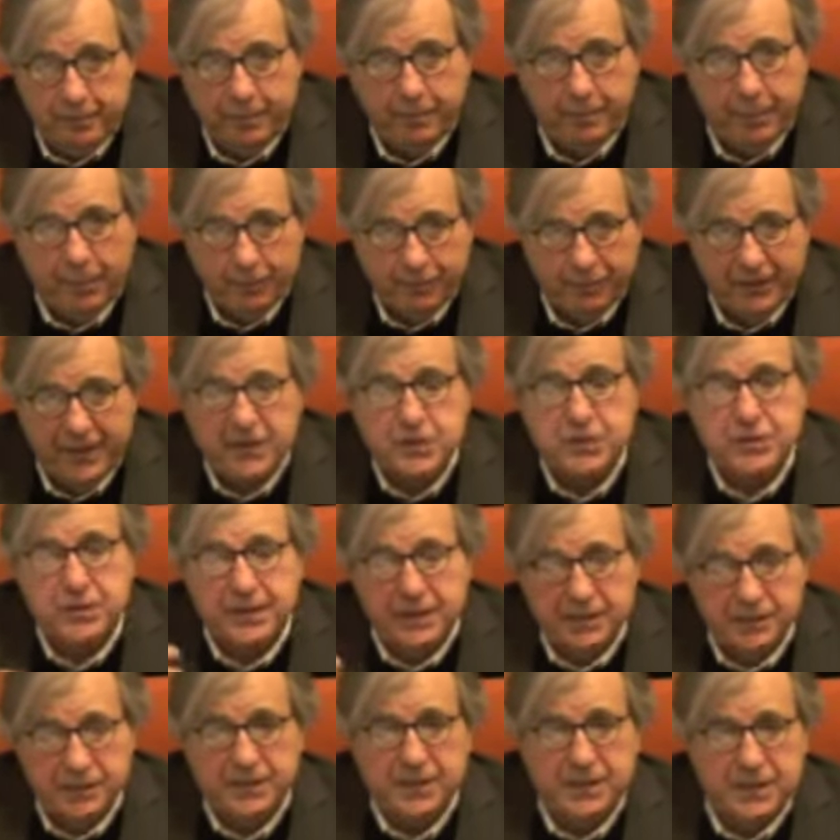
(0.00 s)

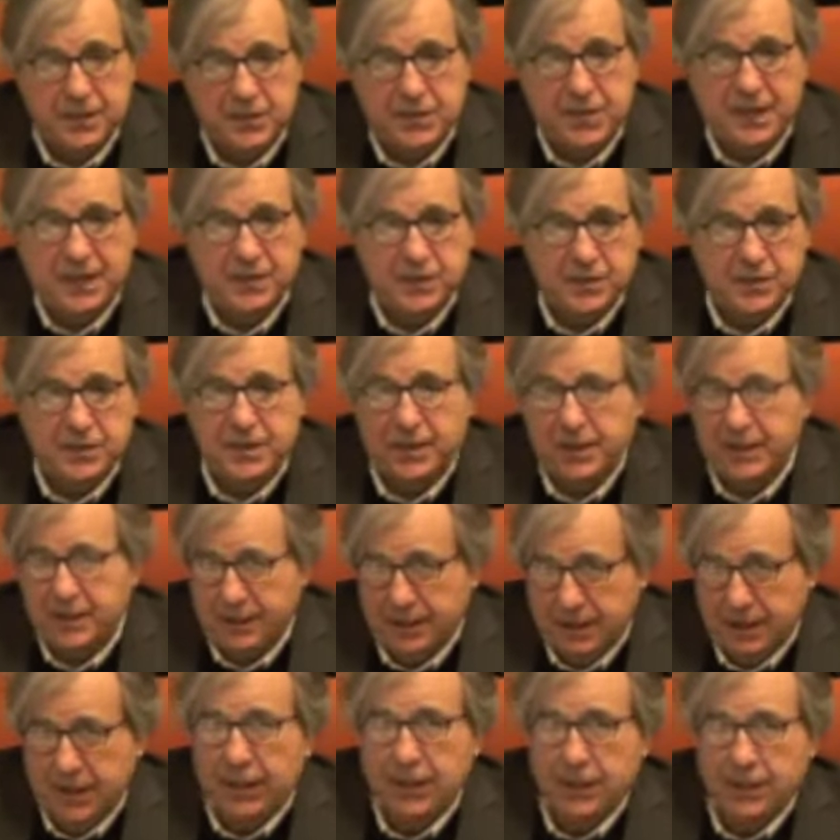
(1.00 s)
professionals in a sense that,
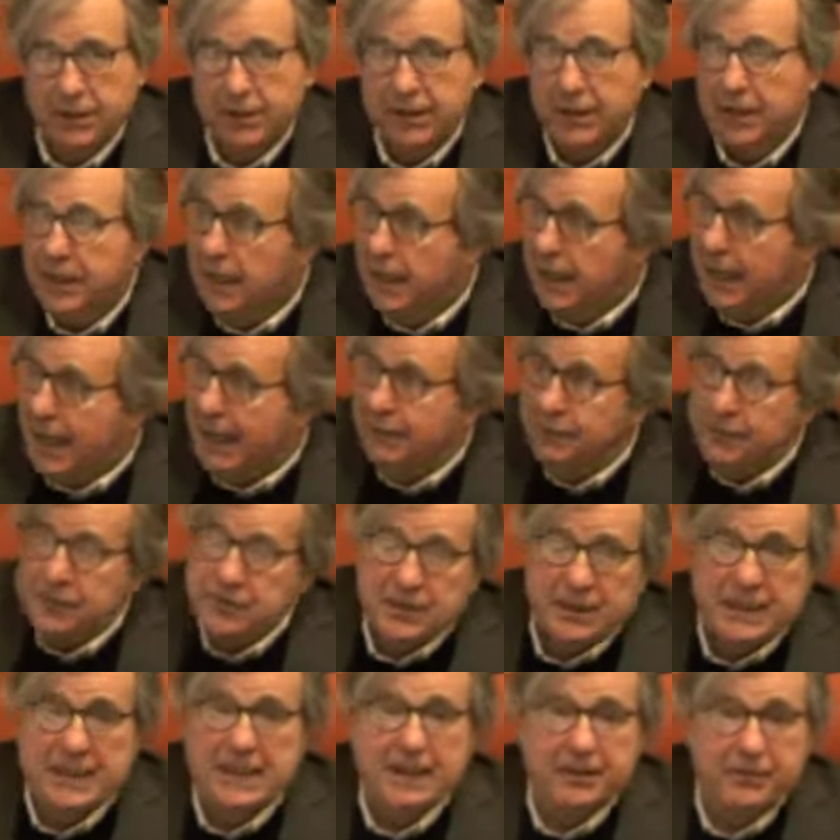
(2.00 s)
you know, I was
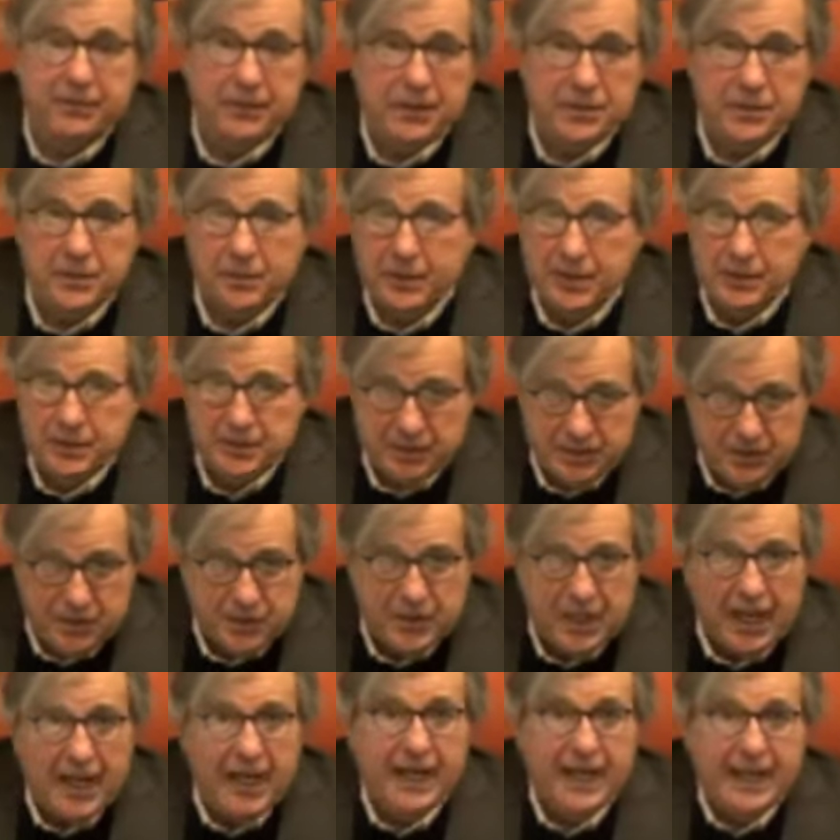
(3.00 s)
dealing with
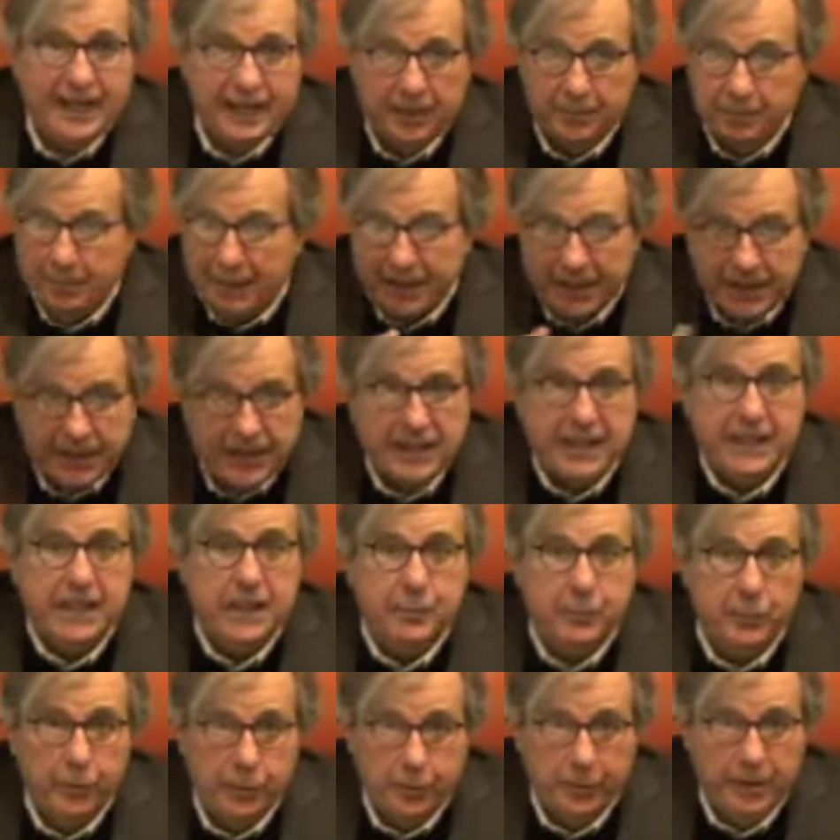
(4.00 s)
design, and my
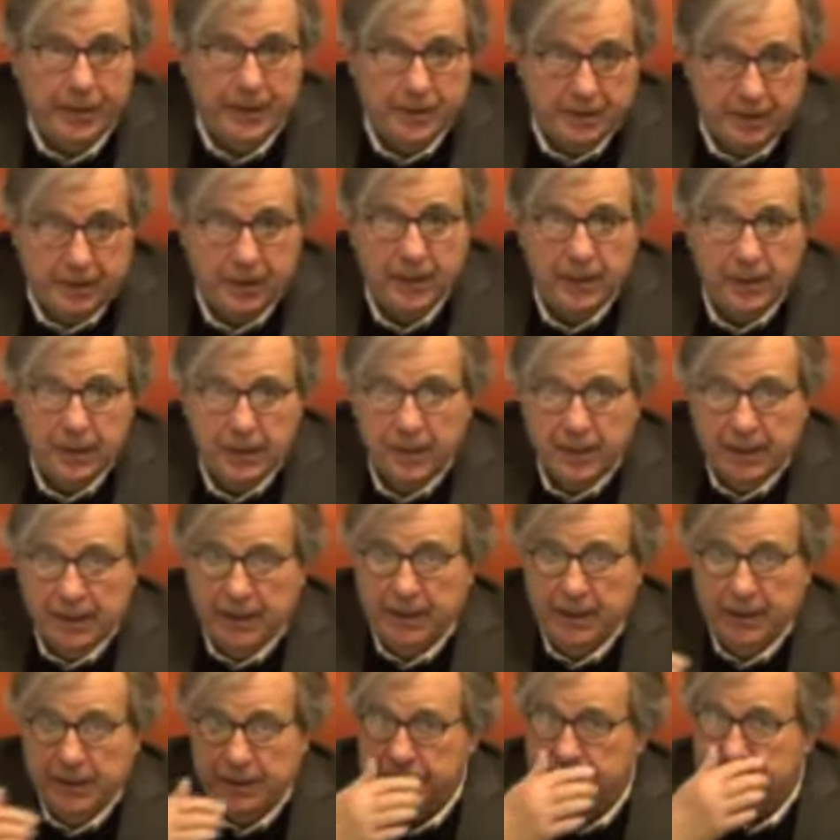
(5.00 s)
team we were
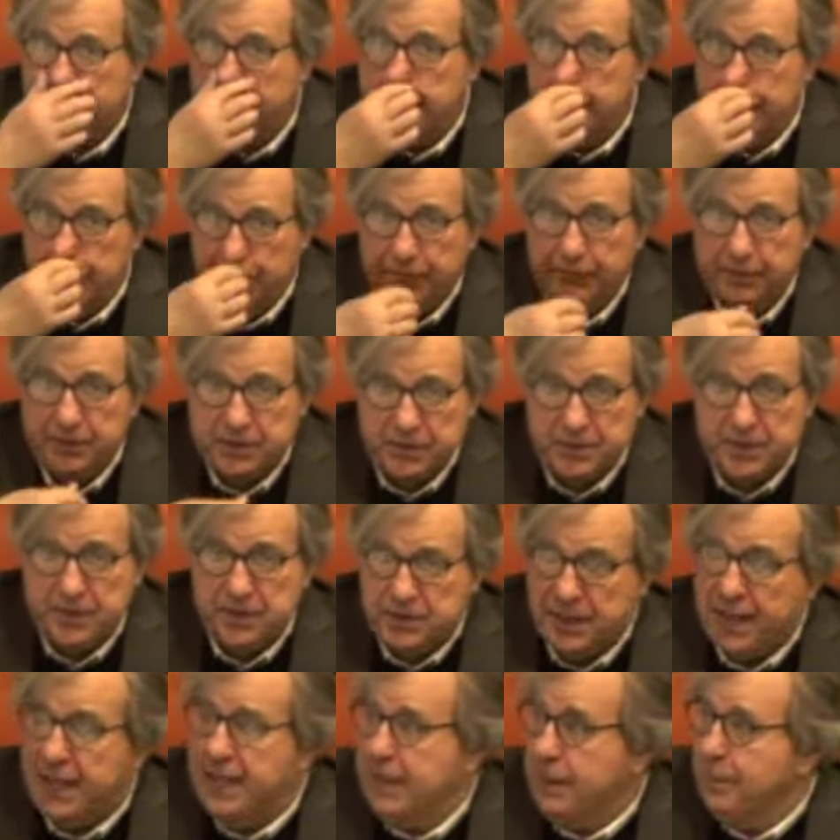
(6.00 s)
dealing with
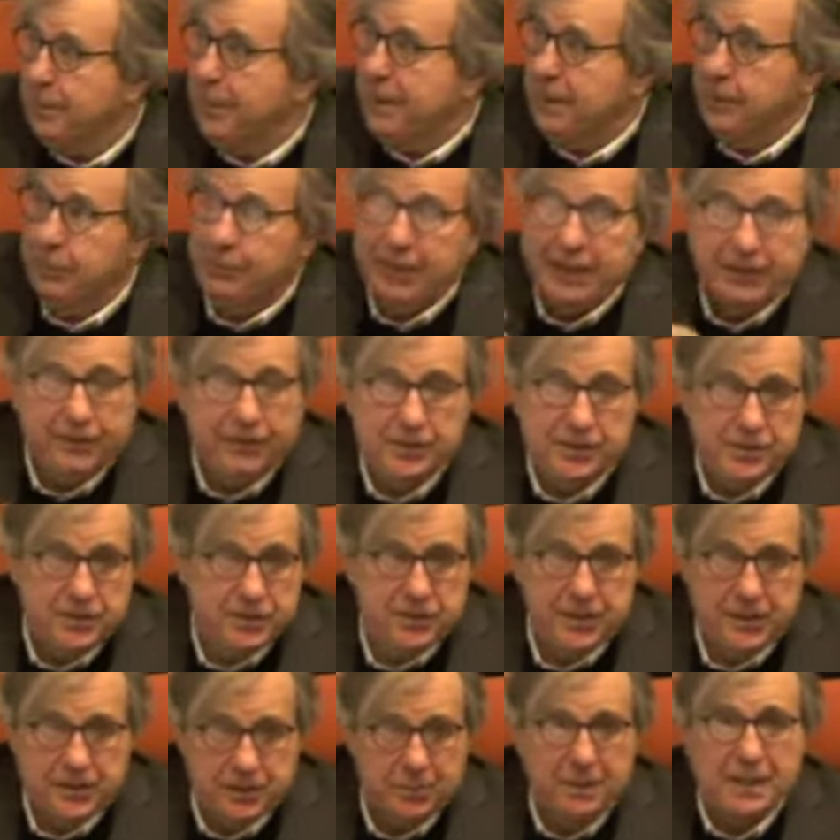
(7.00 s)
design. And by the way, it wasn't
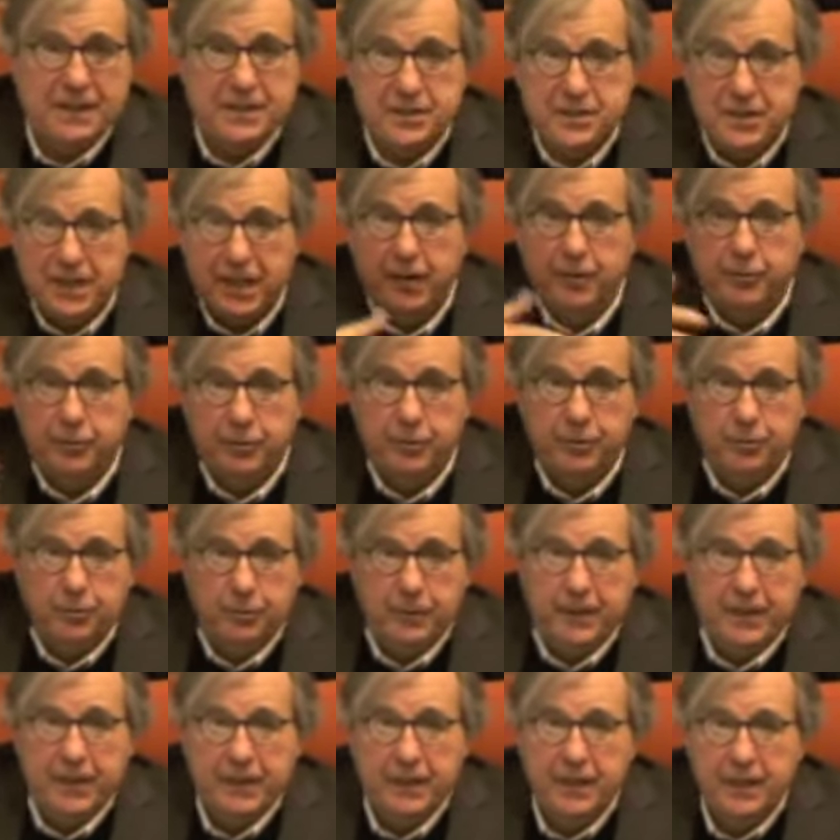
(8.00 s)
just myself. We
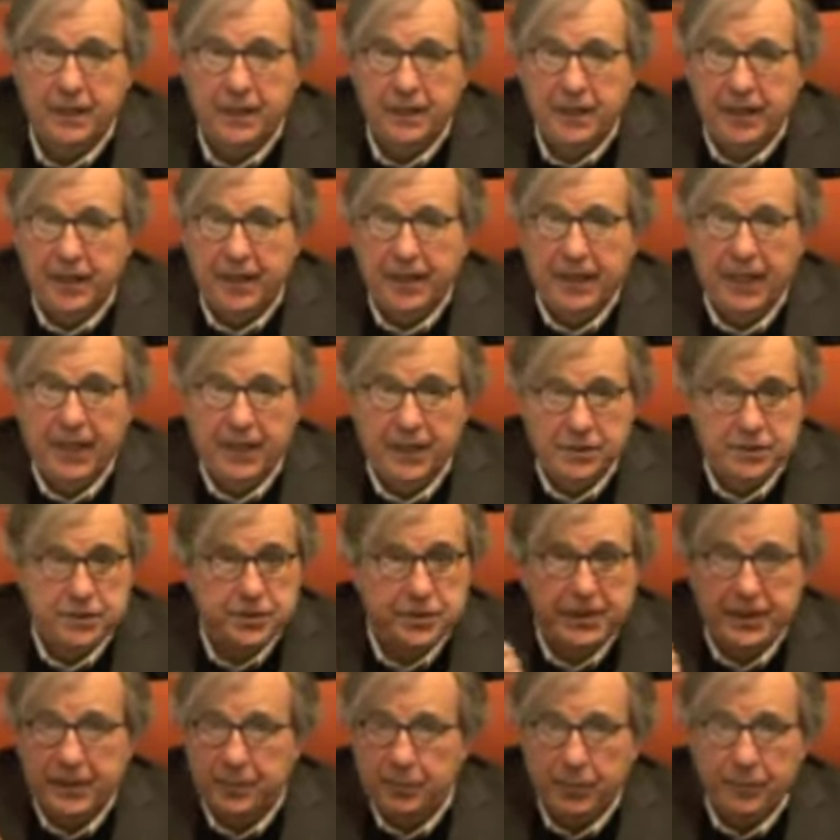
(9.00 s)
were a large
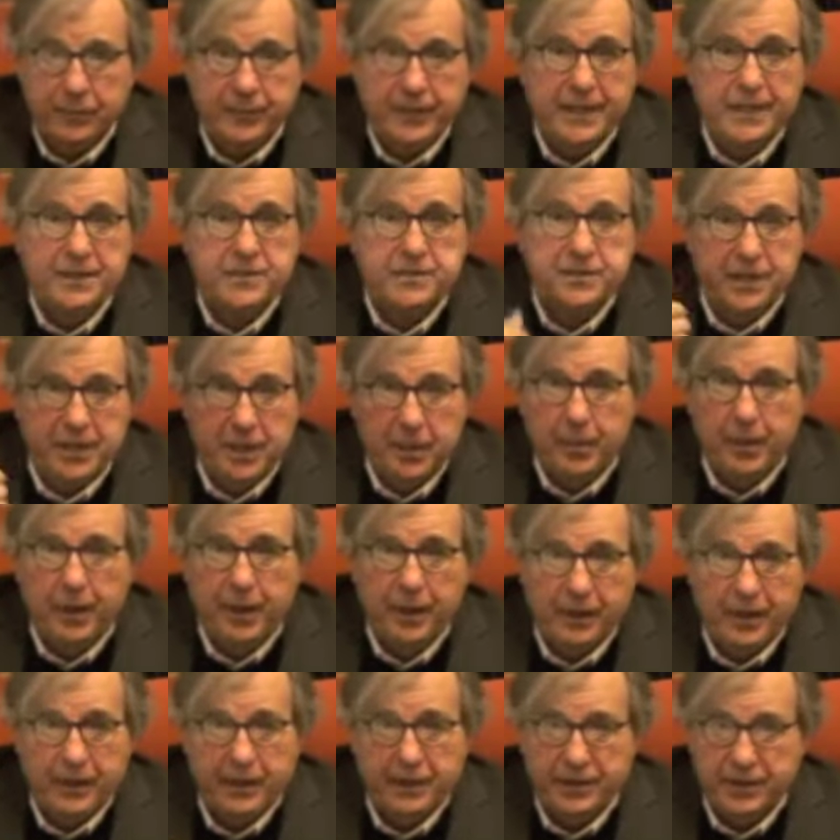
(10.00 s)
team of landscape
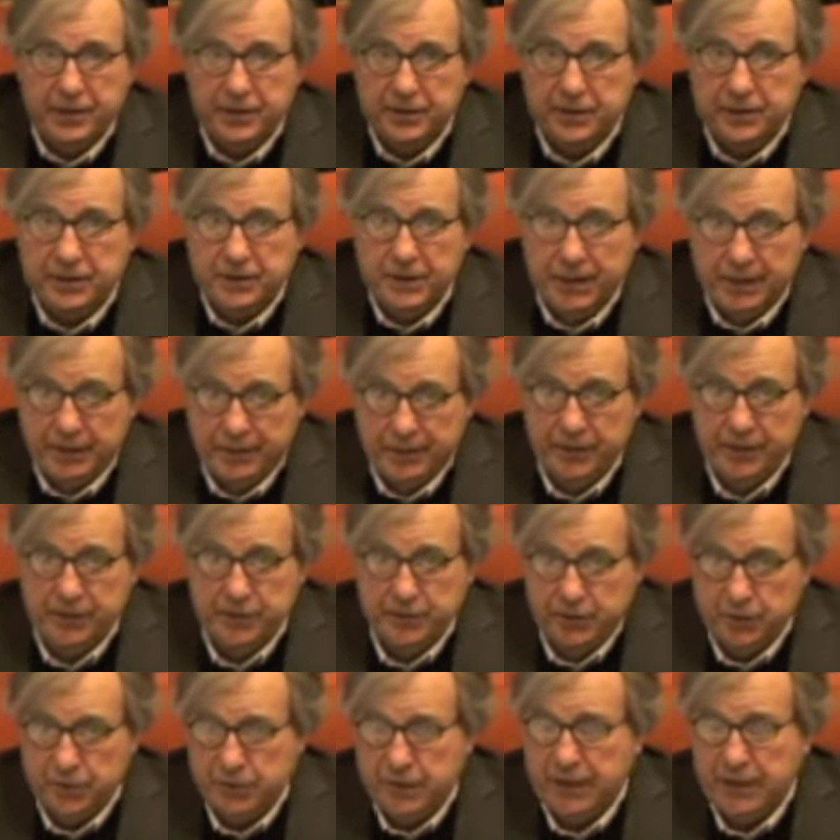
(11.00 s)
architects and other
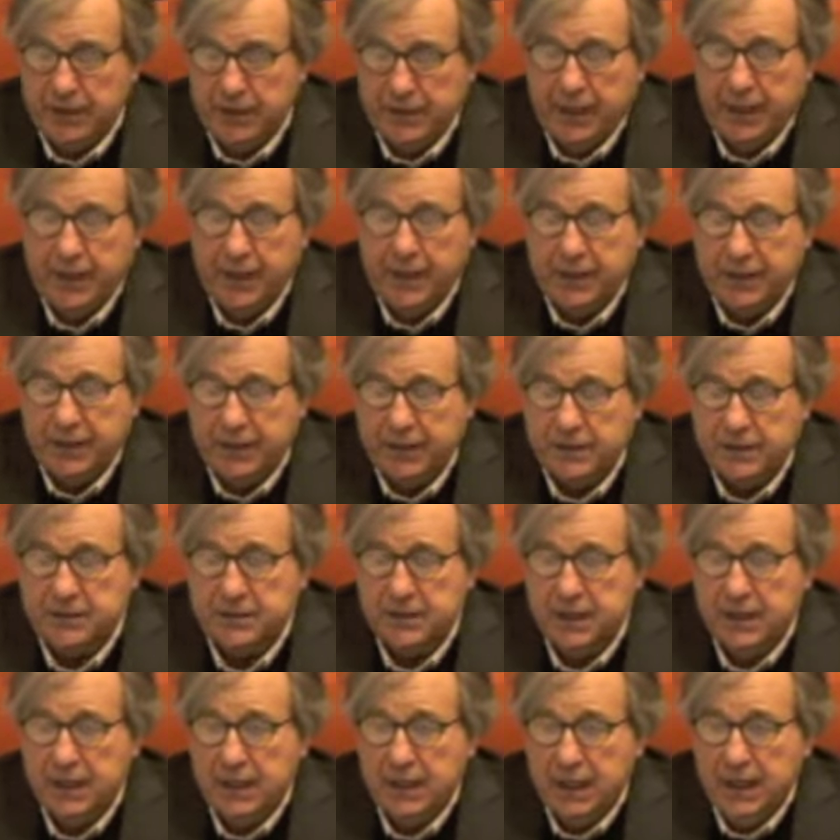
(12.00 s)
associated architects,
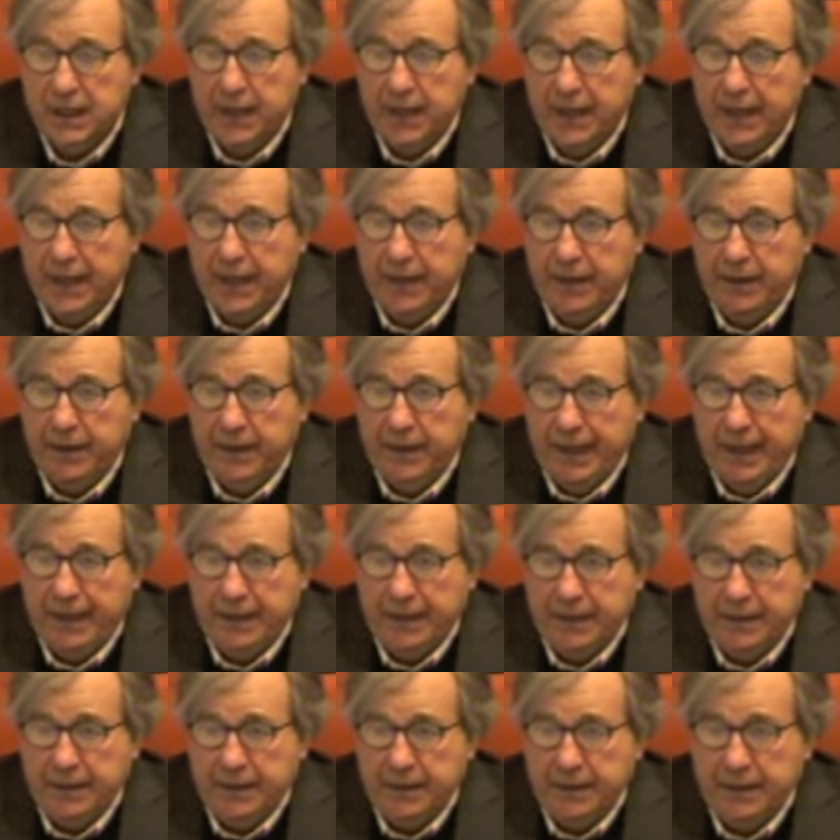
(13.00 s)

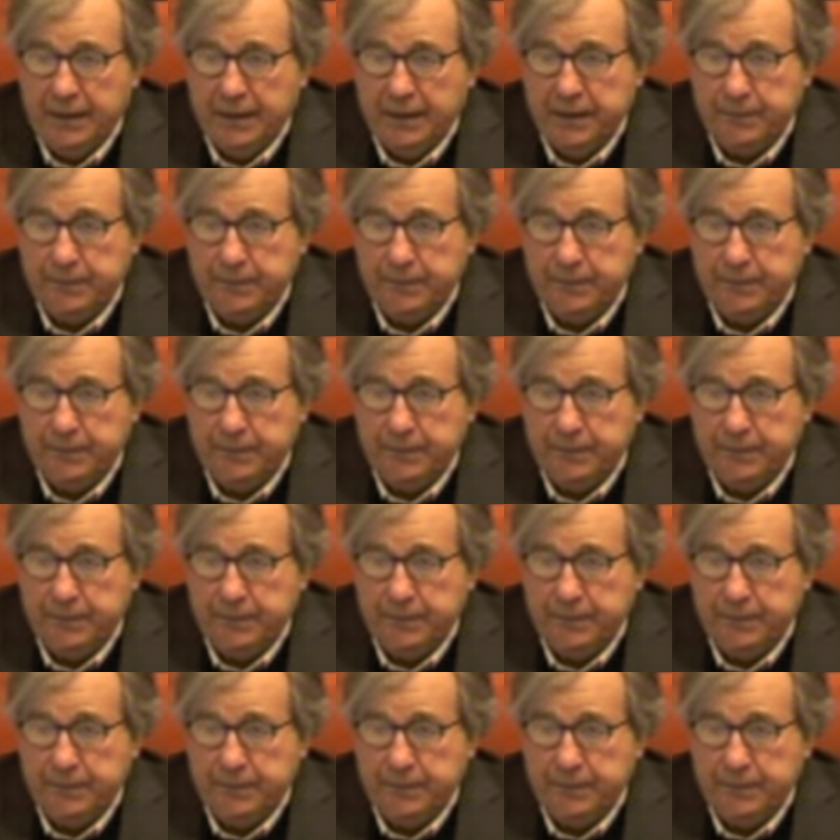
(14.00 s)
and